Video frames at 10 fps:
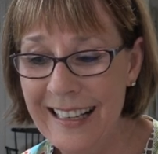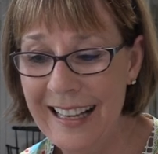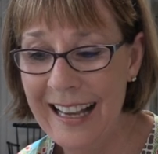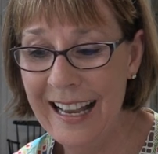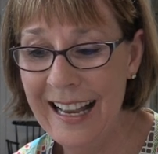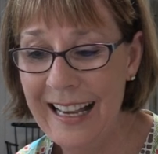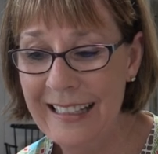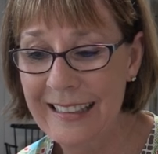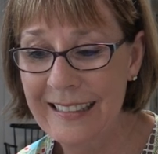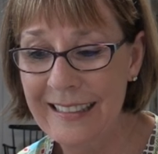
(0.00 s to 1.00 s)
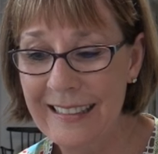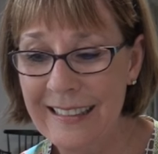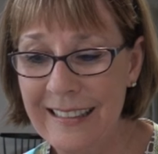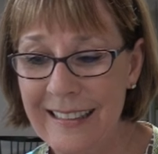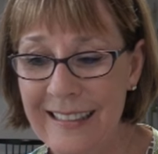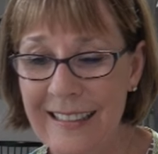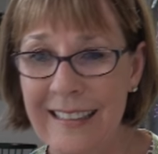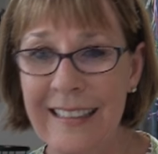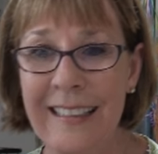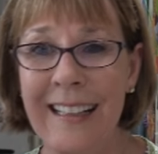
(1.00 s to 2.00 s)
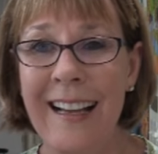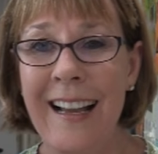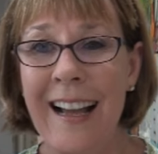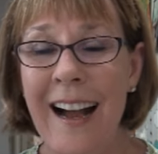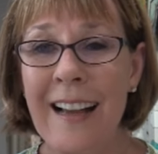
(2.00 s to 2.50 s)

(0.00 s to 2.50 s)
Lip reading: Nothing is said.